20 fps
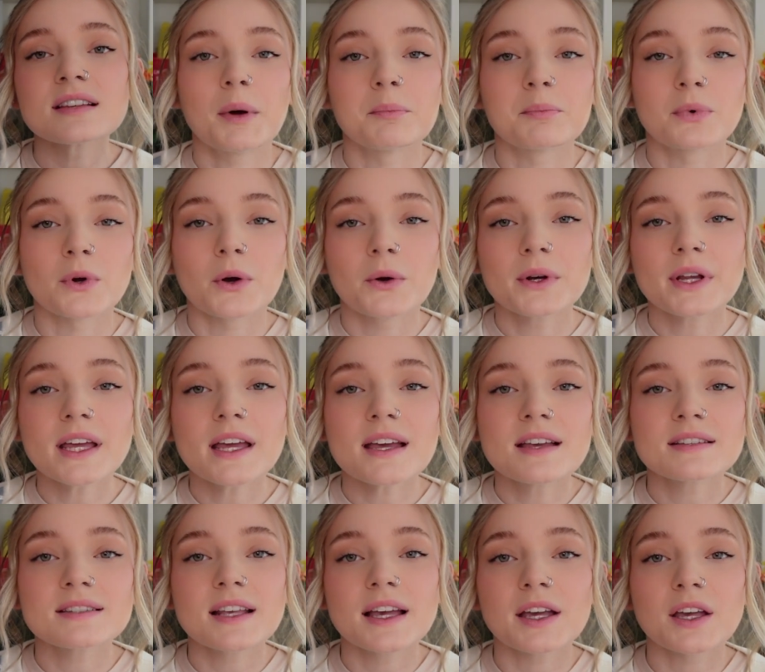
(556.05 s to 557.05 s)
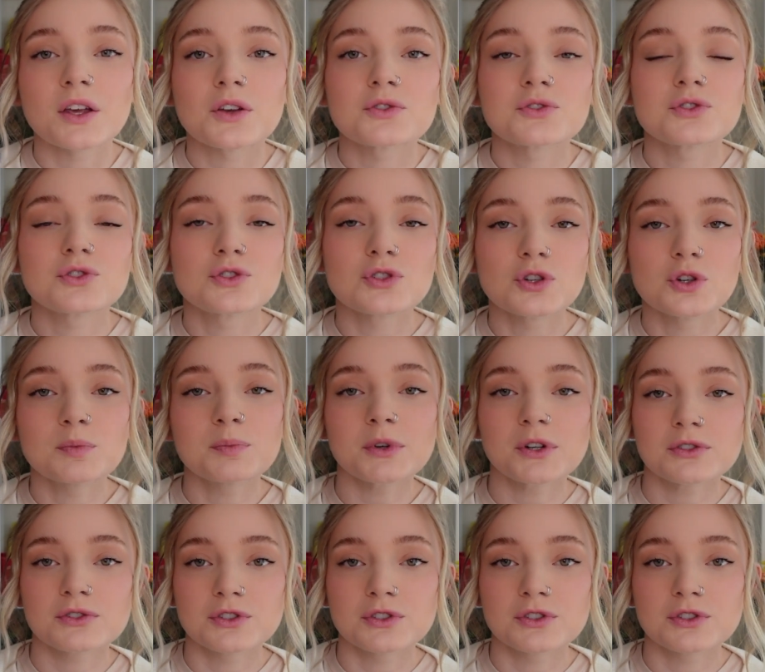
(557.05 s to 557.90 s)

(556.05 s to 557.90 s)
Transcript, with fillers: But Brody is like super,